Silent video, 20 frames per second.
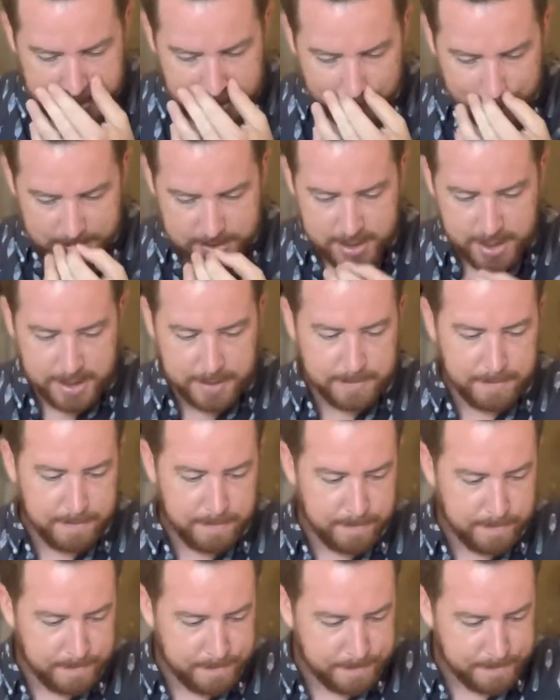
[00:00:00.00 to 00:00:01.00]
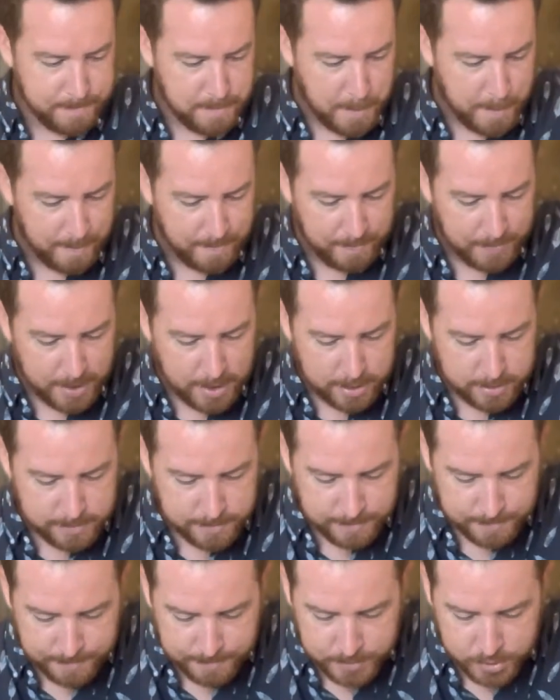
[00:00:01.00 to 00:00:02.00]
almost like
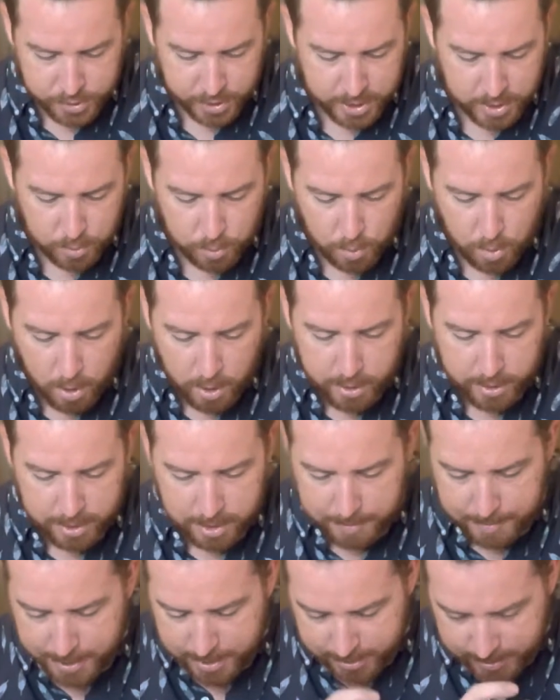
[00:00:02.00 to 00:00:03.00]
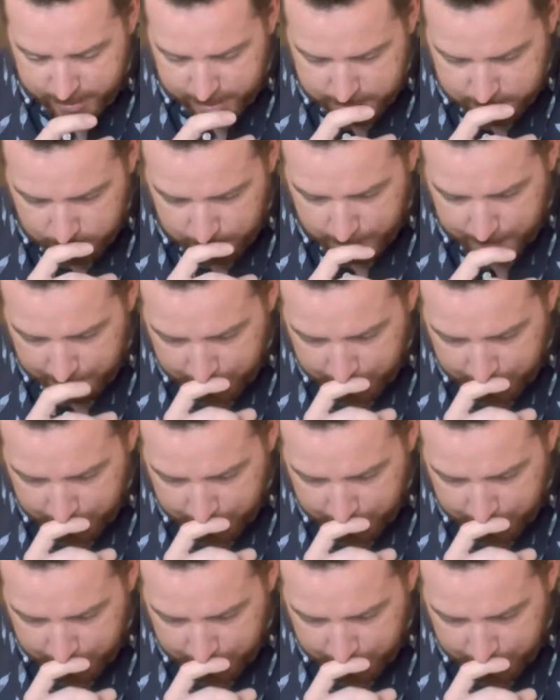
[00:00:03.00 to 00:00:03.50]
drinking water compared to this one.